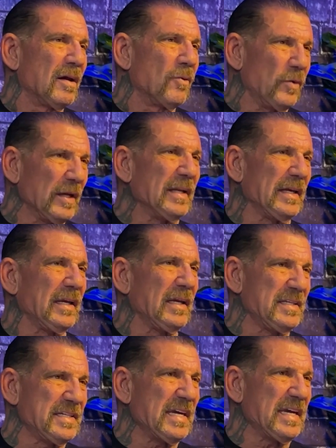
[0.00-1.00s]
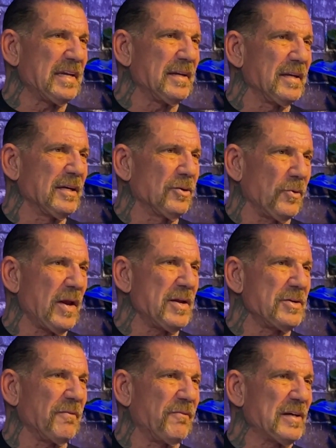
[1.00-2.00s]
Really, He did. He
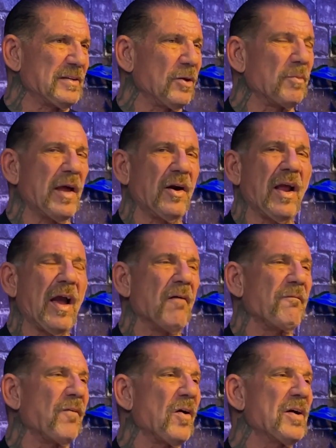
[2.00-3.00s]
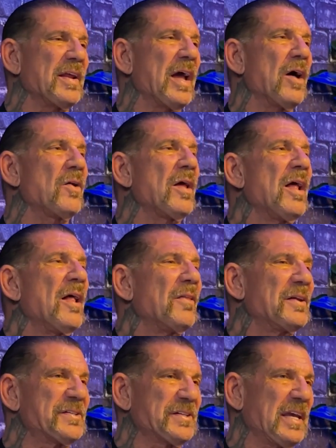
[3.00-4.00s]
created your face. No matter how far down
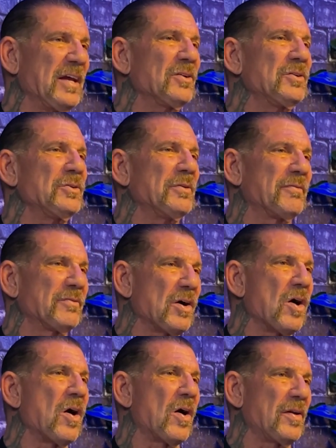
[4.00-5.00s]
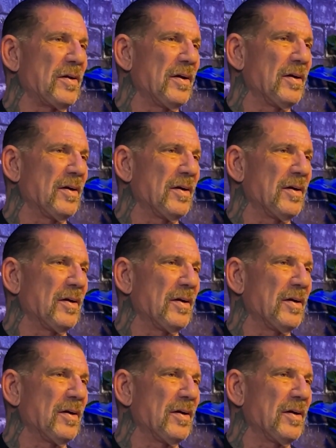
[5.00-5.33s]
the scale you have gone,